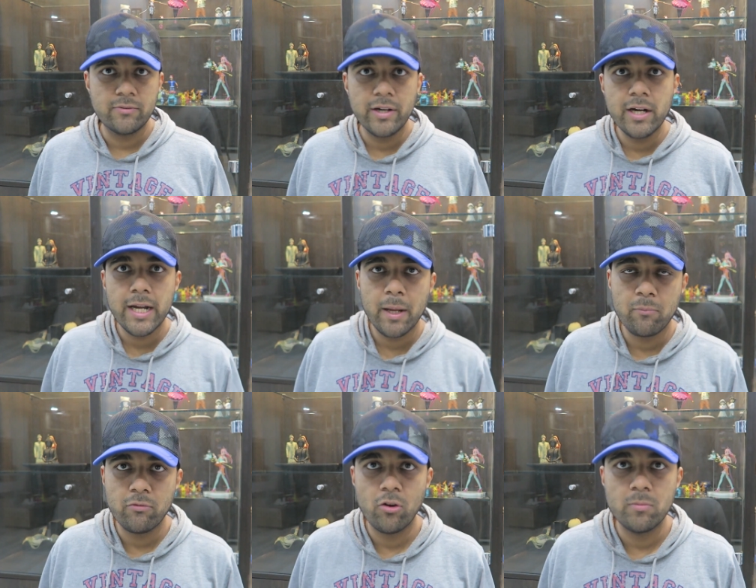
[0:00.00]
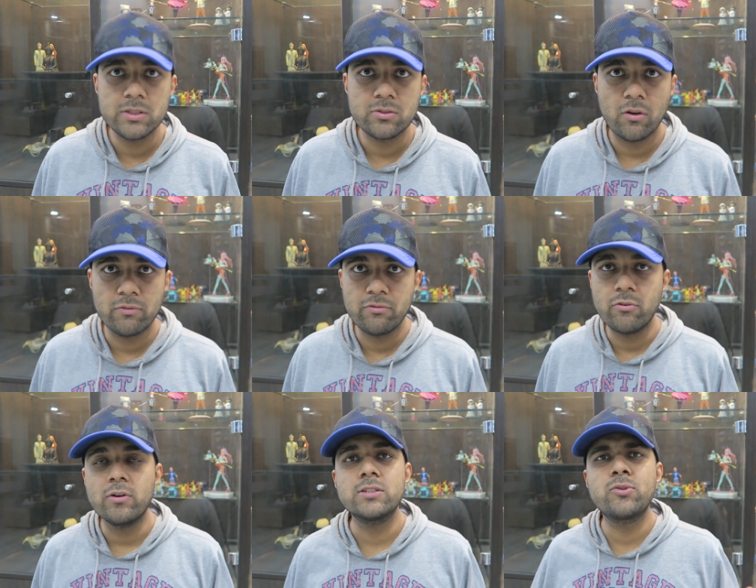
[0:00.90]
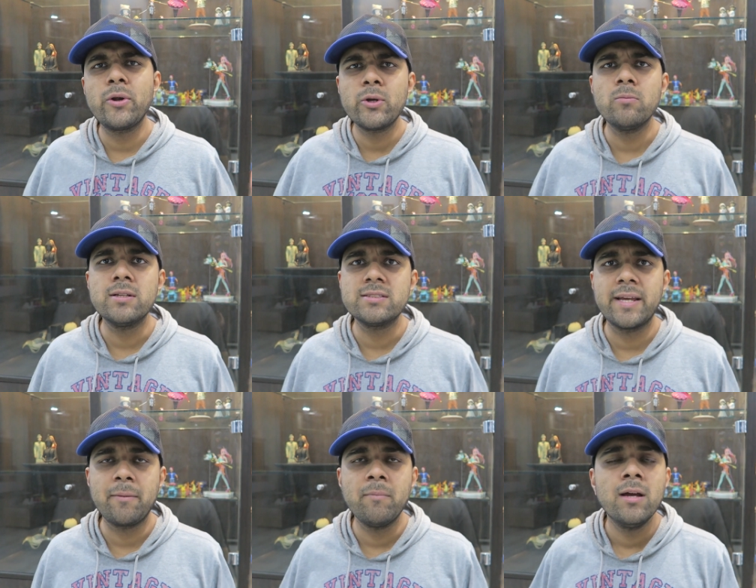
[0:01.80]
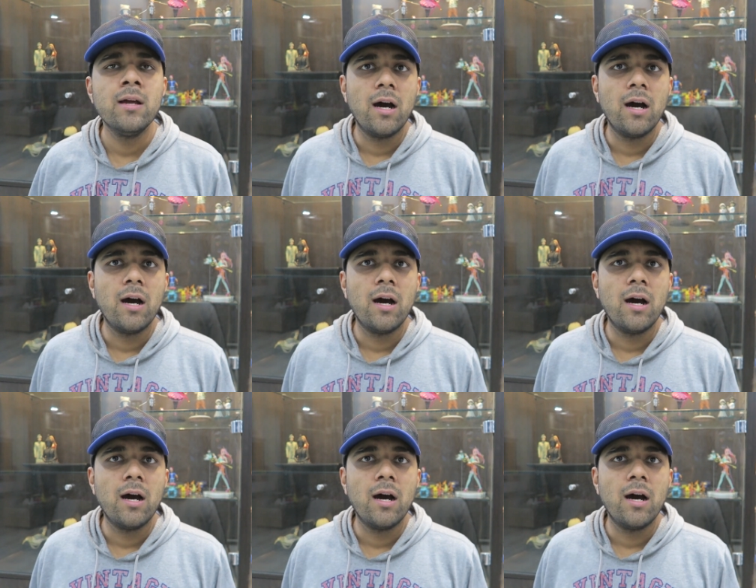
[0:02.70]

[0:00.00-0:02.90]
the real-time performance of the phone is going to be same.